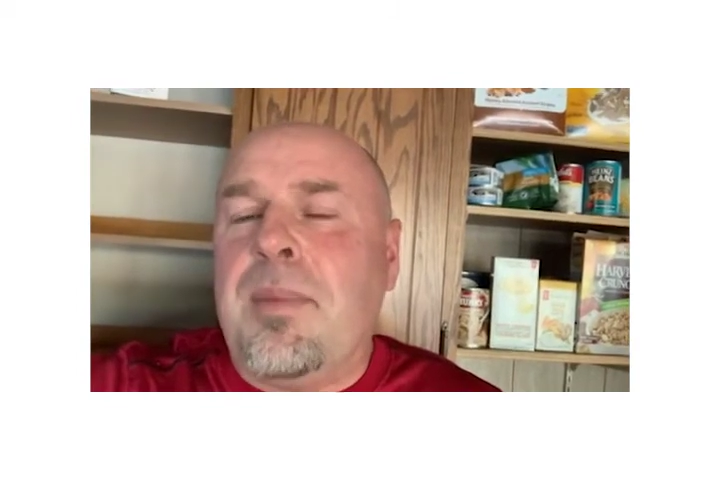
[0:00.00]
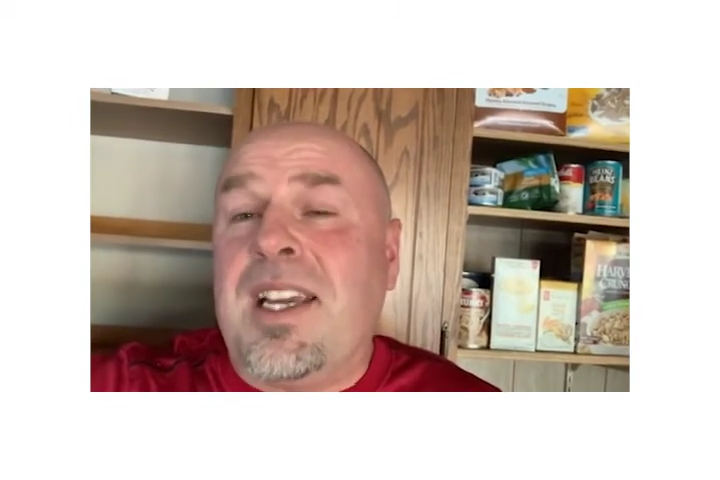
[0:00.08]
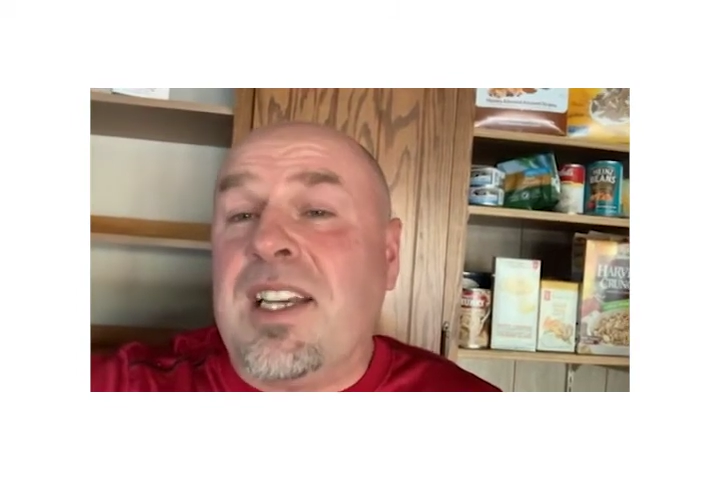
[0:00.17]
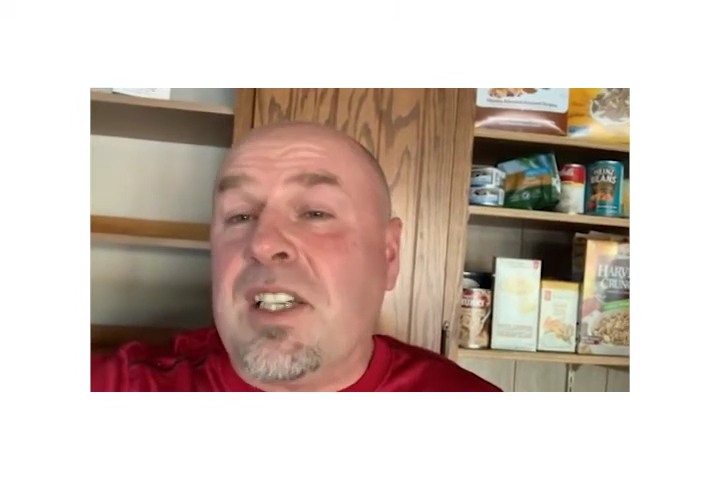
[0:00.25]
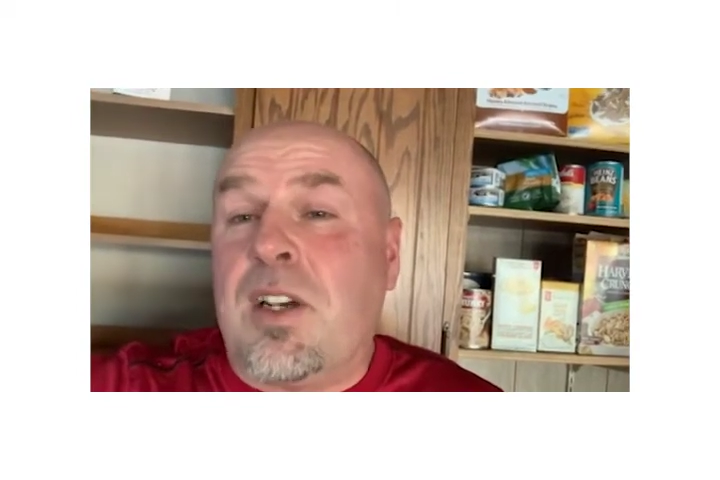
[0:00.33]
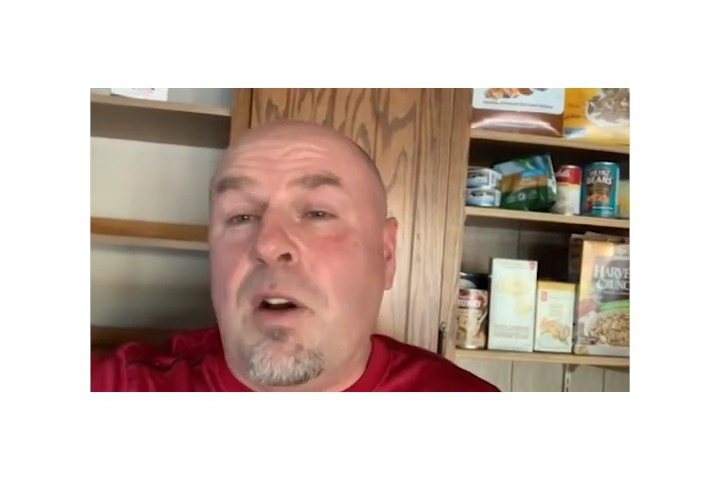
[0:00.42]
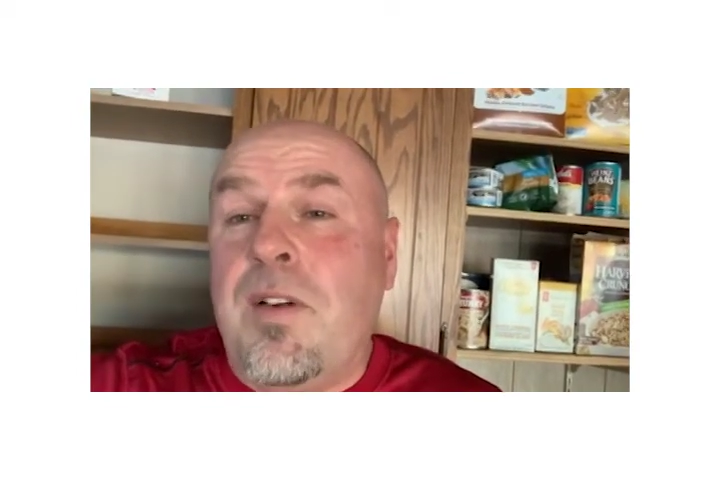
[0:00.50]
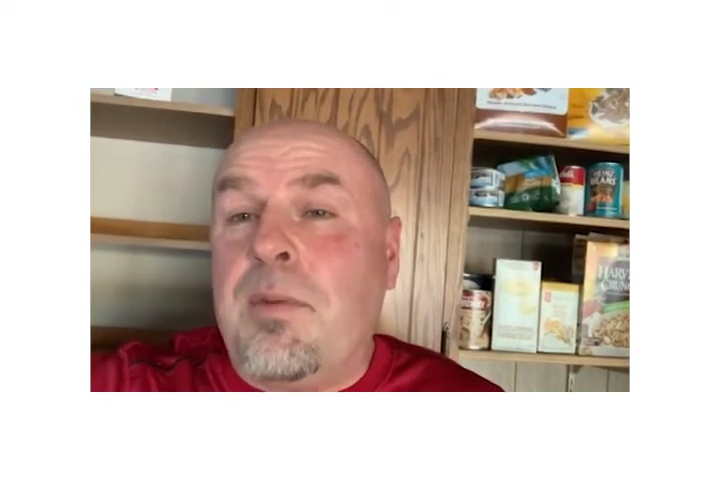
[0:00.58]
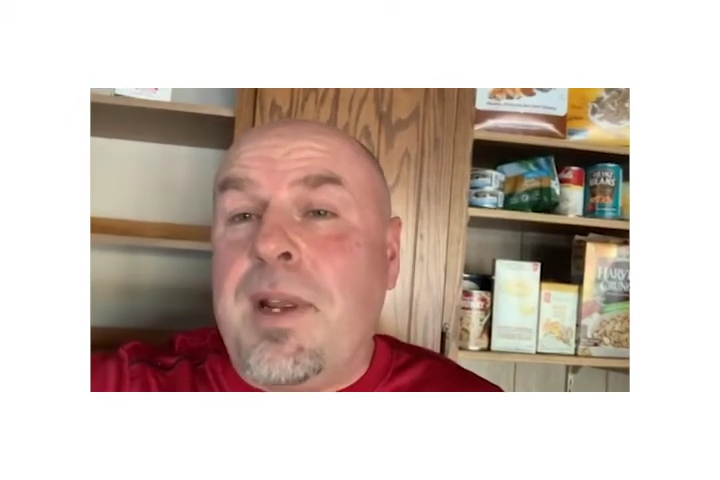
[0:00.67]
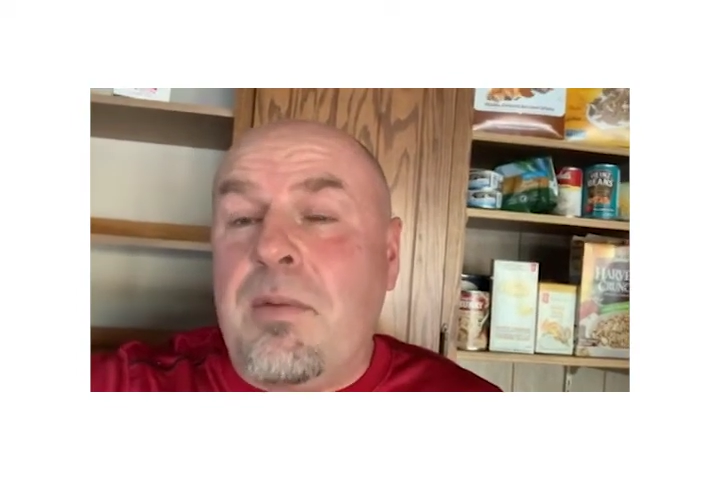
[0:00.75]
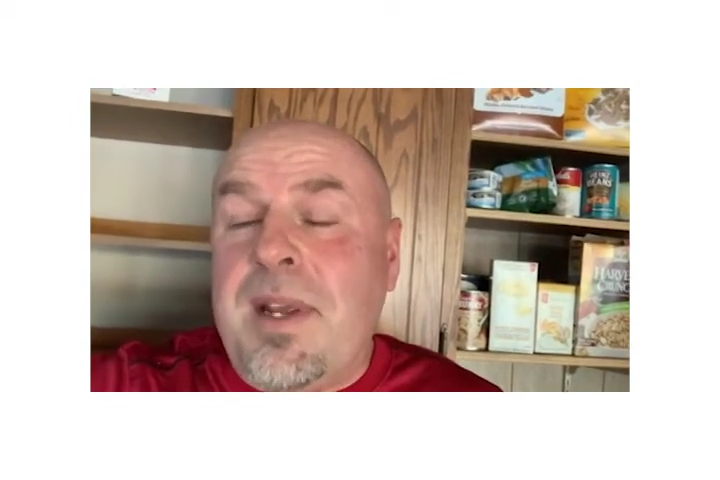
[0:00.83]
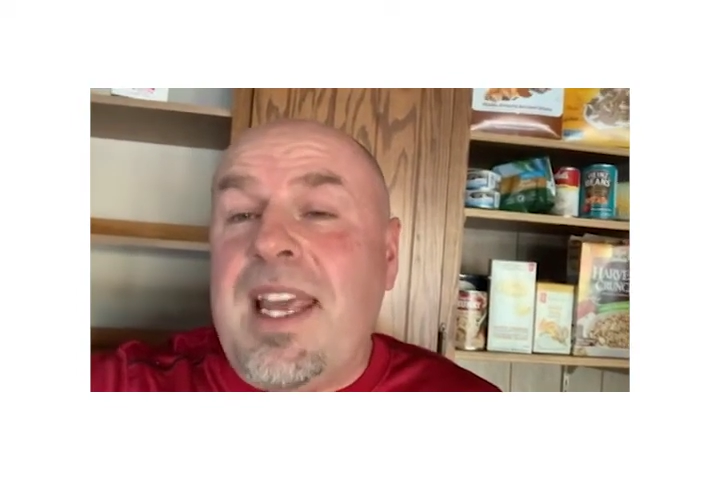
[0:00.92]
because of
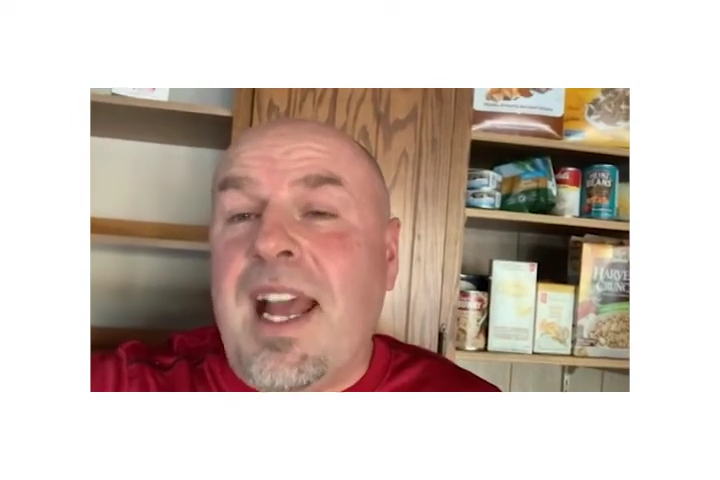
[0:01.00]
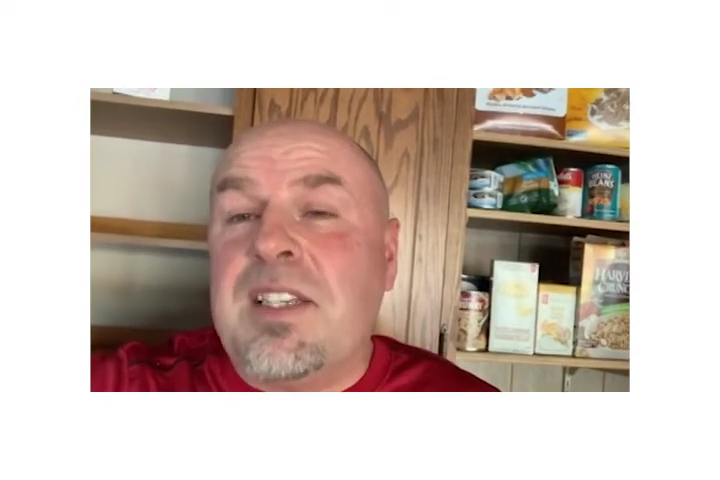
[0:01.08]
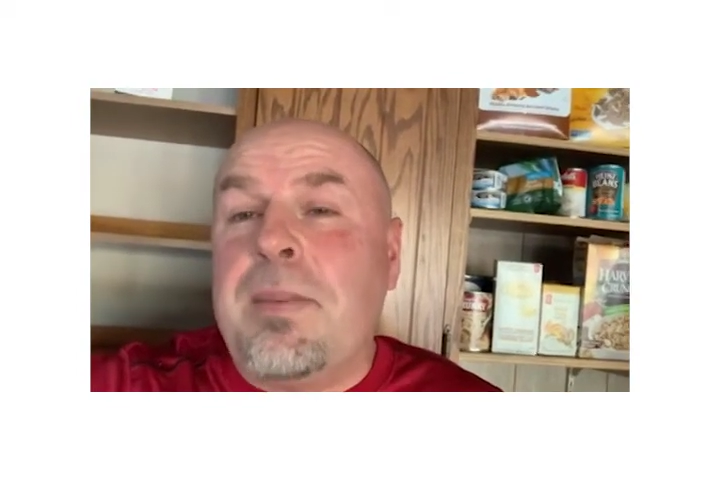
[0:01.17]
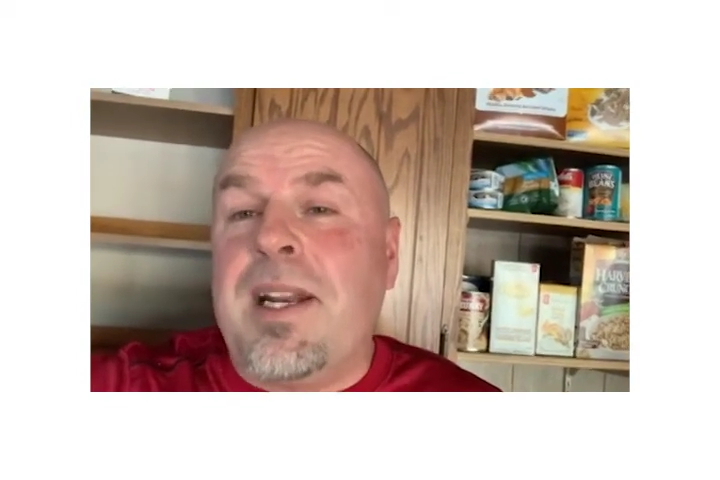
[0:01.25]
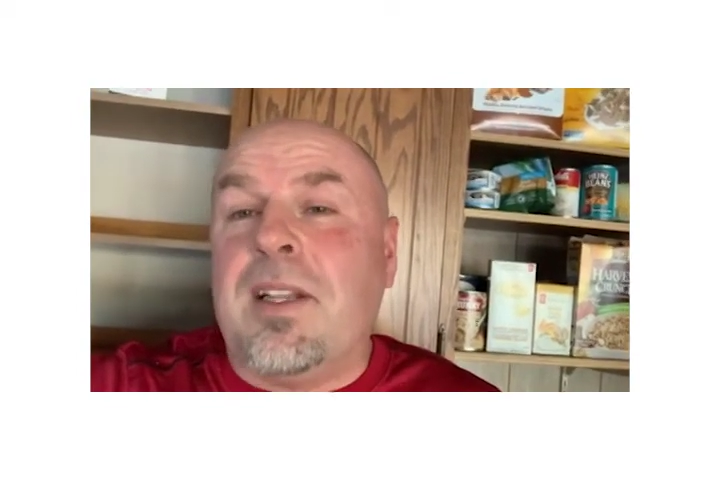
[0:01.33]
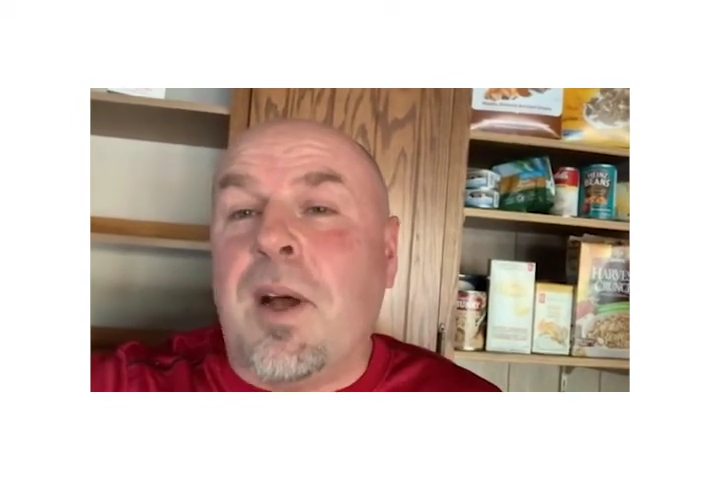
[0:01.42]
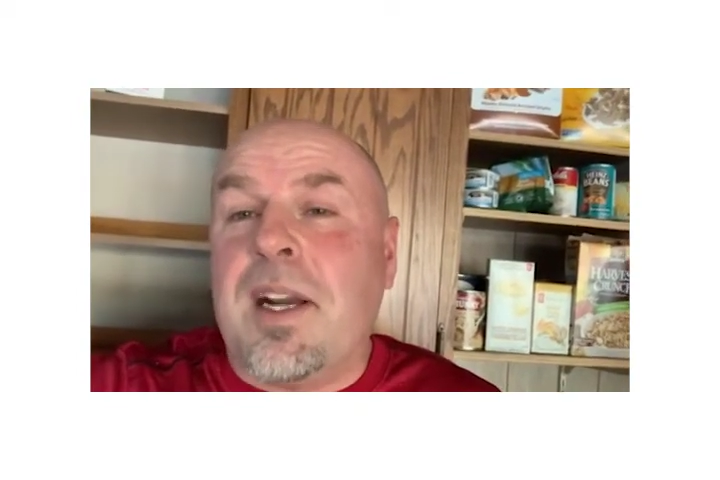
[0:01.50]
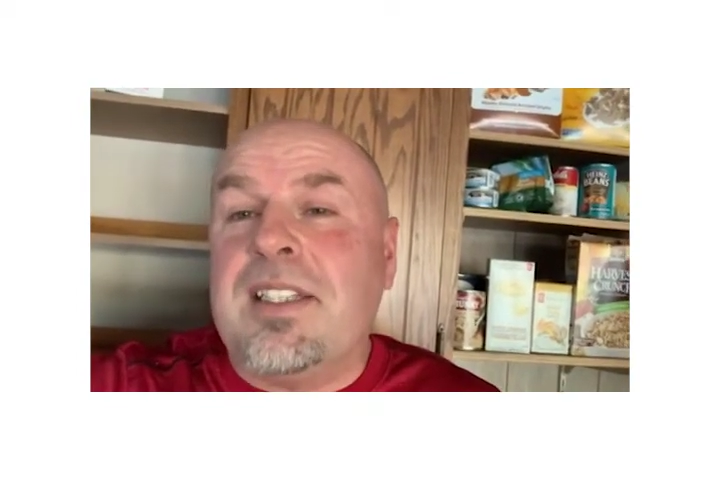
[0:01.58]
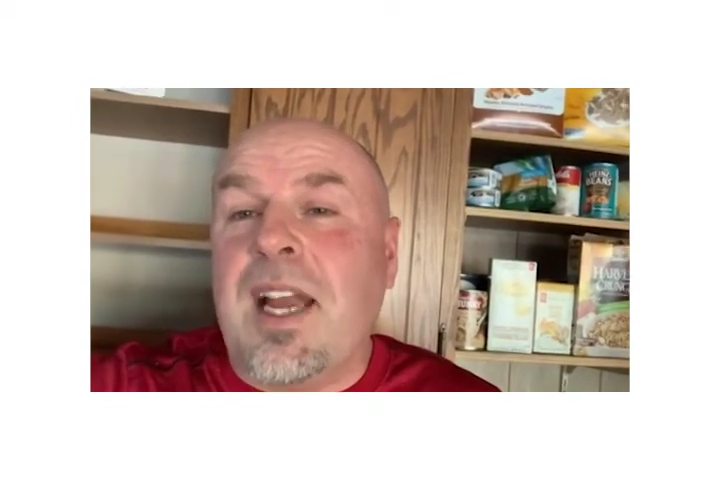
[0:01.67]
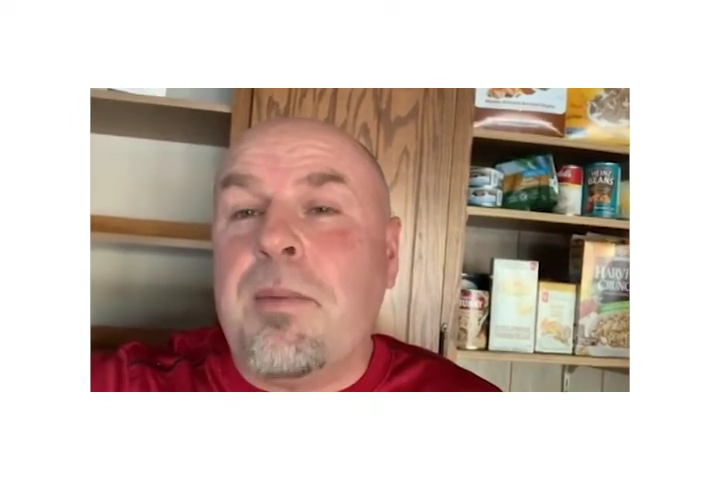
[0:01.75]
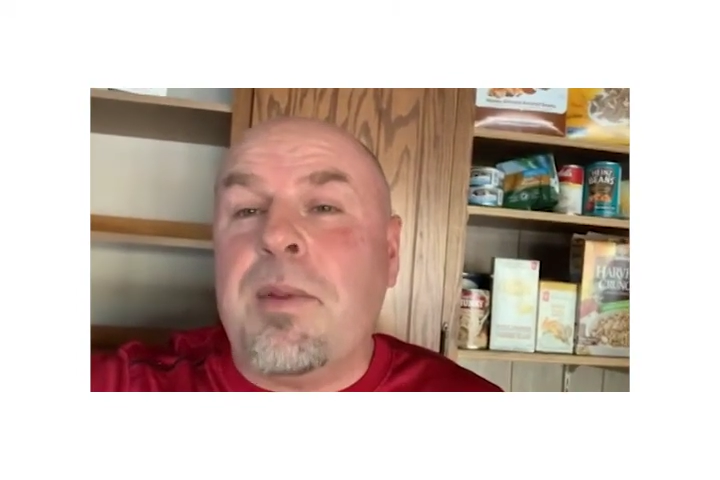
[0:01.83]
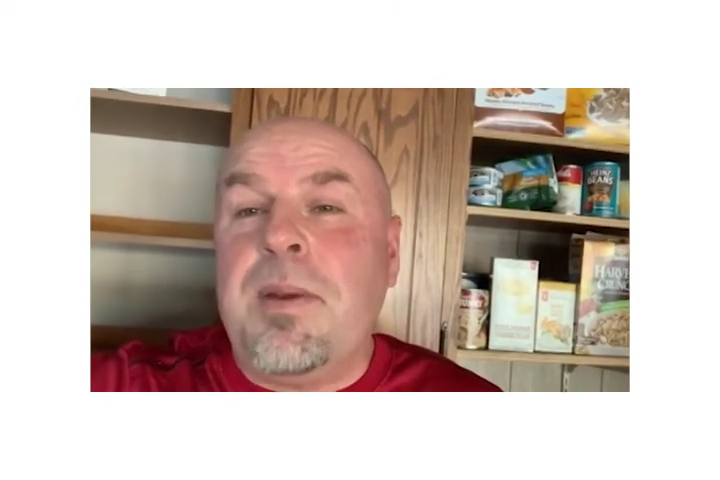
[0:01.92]
COVID, we can't spend a lot of
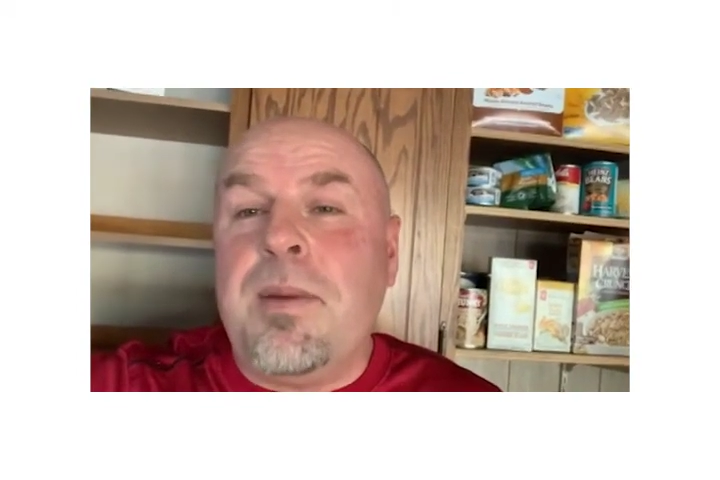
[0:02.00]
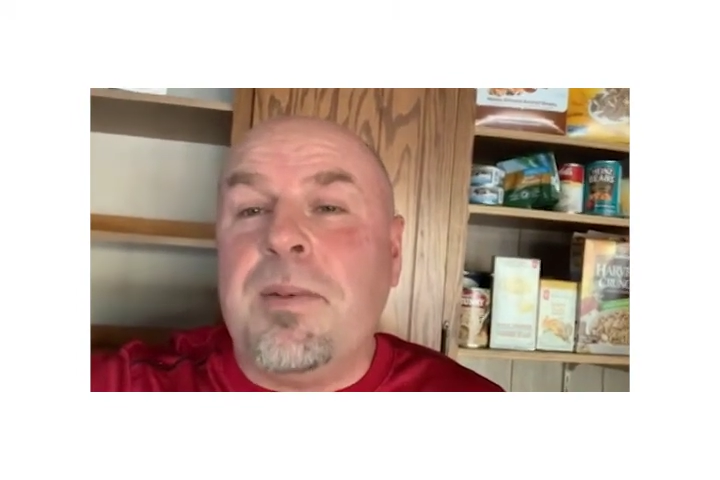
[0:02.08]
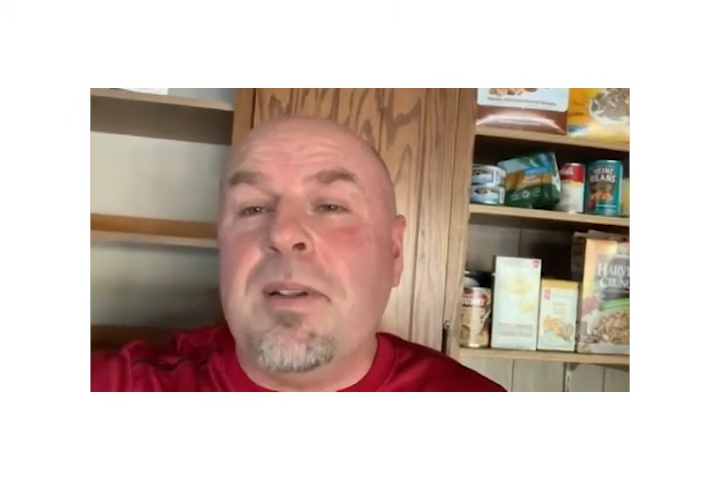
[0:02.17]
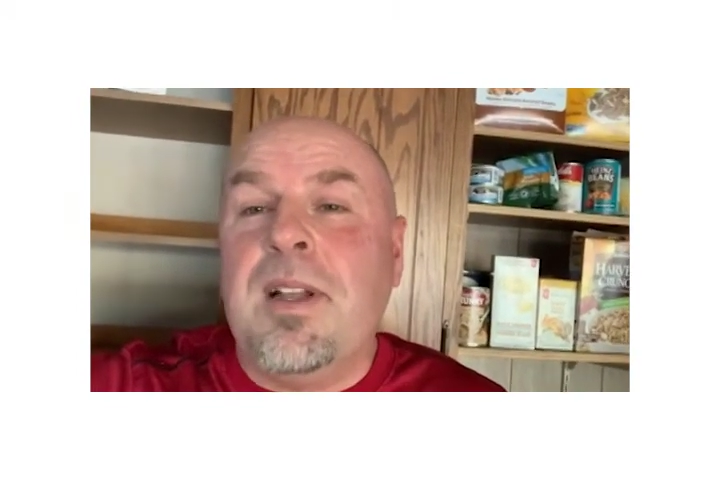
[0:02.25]
time with people,